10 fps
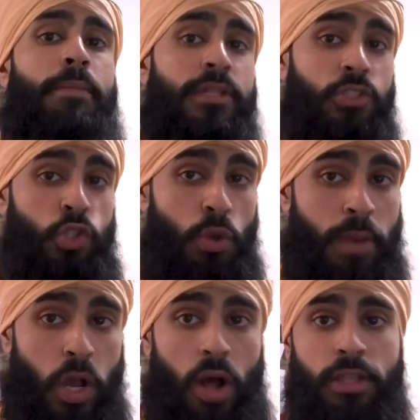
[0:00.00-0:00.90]

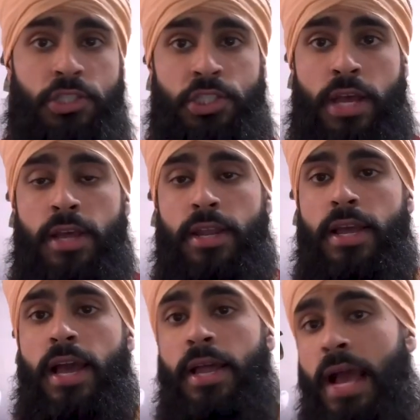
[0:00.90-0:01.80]
consuming all the shit
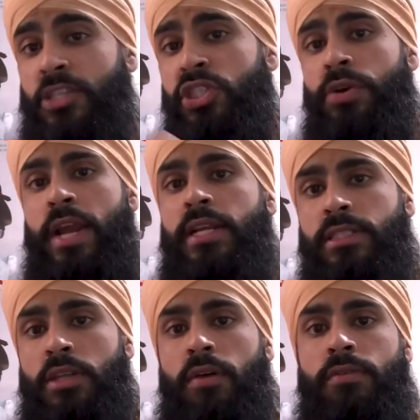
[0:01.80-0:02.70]
and actually creating
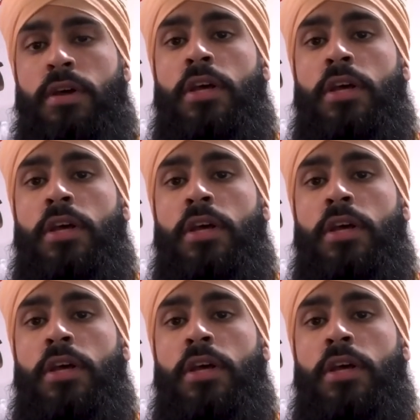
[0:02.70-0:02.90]
stuff.